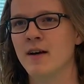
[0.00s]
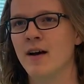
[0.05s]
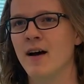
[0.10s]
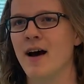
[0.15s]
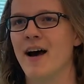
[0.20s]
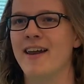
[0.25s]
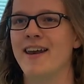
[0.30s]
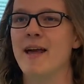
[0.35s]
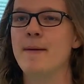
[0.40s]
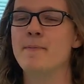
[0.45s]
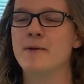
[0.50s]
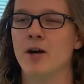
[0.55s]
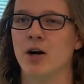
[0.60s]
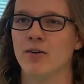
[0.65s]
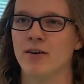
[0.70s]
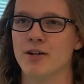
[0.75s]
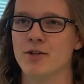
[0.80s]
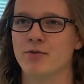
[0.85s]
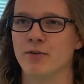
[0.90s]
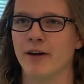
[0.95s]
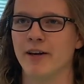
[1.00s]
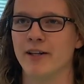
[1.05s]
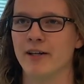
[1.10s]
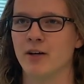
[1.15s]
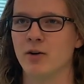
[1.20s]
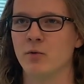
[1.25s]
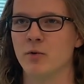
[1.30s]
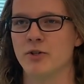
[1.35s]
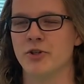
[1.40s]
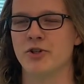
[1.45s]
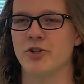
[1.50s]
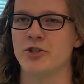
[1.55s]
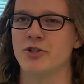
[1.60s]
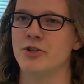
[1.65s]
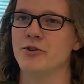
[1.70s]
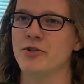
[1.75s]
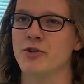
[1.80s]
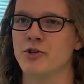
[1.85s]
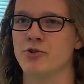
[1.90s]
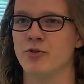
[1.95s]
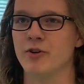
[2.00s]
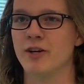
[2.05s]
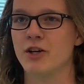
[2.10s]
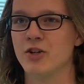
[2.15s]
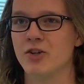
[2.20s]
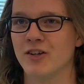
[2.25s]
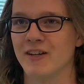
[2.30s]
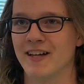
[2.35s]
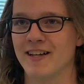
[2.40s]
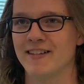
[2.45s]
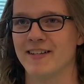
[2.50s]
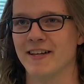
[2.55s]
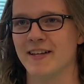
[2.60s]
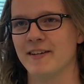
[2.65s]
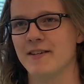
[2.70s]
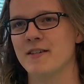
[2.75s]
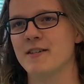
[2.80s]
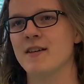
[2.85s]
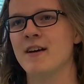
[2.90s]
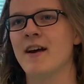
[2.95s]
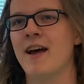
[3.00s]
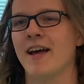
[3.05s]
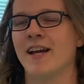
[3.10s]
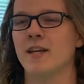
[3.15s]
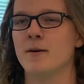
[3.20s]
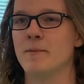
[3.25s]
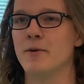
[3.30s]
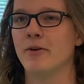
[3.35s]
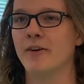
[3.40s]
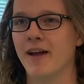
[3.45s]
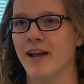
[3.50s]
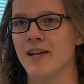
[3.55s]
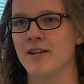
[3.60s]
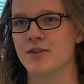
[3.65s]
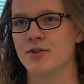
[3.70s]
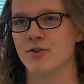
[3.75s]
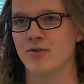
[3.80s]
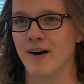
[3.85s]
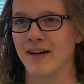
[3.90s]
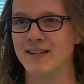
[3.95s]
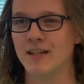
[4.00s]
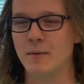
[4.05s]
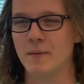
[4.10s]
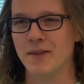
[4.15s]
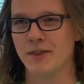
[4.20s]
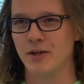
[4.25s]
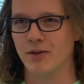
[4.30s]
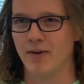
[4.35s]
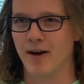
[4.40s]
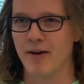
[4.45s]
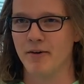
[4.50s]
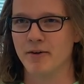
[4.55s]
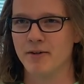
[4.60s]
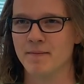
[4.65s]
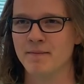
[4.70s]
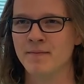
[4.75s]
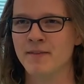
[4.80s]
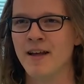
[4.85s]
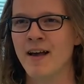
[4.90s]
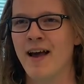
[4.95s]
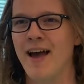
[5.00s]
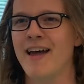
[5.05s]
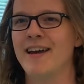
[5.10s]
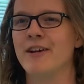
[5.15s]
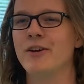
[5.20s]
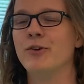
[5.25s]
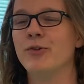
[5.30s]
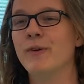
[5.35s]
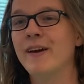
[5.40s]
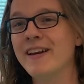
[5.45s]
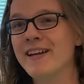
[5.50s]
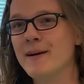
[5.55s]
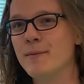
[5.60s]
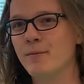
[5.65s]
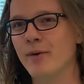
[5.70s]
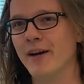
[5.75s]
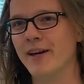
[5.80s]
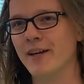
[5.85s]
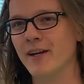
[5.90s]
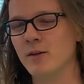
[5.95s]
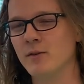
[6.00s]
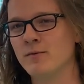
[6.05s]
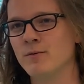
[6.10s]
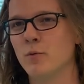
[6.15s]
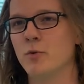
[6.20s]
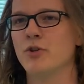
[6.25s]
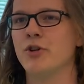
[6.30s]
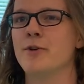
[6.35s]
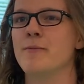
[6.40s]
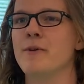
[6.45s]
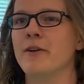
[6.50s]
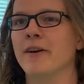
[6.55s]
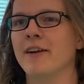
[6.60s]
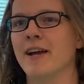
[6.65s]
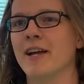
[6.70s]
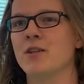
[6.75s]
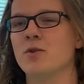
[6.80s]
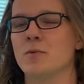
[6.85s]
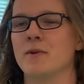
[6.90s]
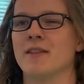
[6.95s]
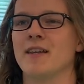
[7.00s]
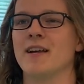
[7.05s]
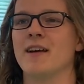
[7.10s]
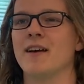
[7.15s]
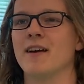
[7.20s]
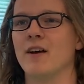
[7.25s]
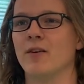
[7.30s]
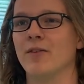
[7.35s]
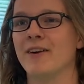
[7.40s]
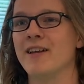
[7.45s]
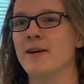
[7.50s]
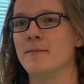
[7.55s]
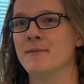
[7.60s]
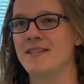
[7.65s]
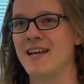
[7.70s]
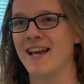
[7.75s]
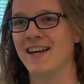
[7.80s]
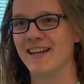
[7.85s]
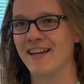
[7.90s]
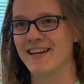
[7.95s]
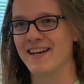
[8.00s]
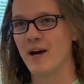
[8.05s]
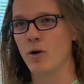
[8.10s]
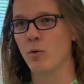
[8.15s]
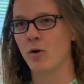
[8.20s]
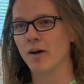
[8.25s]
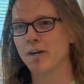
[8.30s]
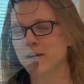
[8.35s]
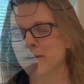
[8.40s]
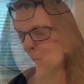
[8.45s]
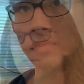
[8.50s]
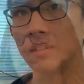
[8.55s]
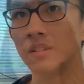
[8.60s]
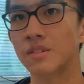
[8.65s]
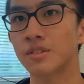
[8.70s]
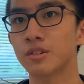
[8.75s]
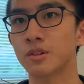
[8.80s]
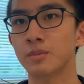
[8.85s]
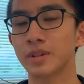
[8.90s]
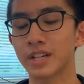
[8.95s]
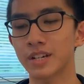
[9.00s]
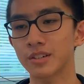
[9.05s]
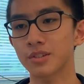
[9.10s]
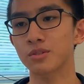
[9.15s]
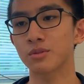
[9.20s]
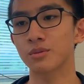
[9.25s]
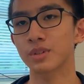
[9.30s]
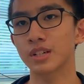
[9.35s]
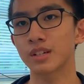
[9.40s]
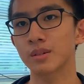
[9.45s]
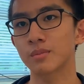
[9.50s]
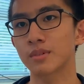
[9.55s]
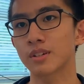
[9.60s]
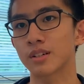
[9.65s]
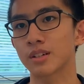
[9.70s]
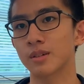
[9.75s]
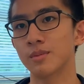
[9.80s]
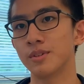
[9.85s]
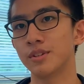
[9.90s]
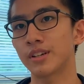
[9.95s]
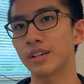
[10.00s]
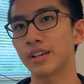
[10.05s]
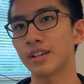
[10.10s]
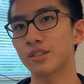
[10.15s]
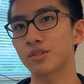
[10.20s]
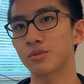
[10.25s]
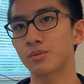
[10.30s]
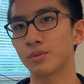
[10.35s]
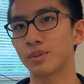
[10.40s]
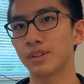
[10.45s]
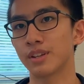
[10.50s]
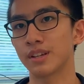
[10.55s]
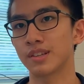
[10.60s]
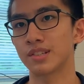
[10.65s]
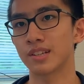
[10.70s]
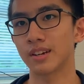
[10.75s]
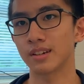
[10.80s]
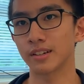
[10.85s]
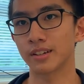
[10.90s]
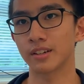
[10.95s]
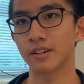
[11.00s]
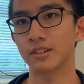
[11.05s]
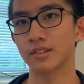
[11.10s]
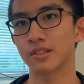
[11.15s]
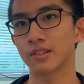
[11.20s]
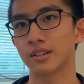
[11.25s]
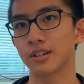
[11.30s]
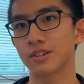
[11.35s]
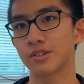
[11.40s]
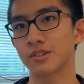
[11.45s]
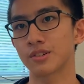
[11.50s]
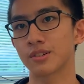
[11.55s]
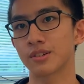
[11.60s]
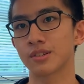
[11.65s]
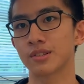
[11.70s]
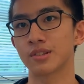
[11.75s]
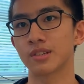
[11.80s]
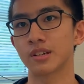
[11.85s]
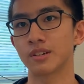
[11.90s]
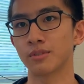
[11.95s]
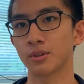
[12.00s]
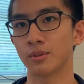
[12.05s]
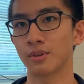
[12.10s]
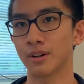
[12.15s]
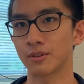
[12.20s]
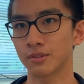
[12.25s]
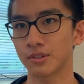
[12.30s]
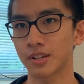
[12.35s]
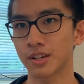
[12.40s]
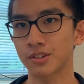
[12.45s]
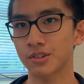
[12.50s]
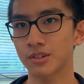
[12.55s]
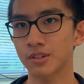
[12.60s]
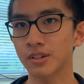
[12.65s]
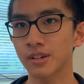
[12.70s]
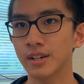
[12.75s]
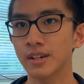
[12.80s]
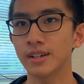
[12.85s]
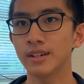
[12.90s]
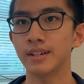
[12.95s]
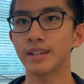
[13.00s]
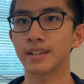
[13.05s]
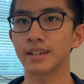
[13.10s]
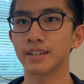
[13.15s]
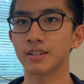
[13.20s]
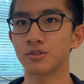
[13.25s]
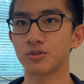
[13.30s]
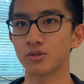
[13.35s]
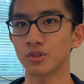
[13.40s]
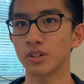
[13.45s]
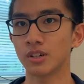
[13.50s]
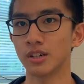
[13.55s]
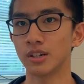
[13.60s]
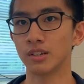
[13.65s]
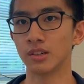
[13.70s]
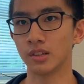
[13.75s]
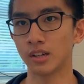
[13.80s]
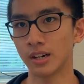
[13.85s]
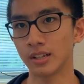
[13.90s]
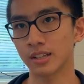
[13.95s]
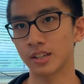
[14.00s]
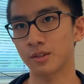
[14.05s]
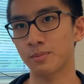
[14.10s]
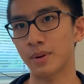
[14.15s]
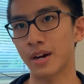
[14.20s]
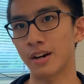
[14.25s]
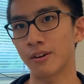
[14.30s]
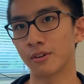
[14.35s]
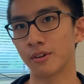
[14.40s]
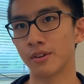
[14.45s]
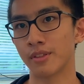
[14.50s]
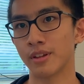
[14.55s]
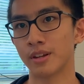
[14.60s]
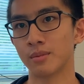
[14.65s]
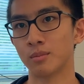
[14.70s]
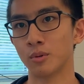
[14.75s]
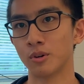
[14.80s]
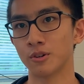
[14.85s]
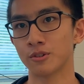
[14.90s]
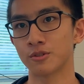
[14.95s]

an APRS radio, which just uses traditional antennas and communicates directly with the ground, and an Iridium radio, which communicates with a Iridium satellite network so because Iridium communicates with a satellite constellation instead of a ground station, it can draw a lot less power than more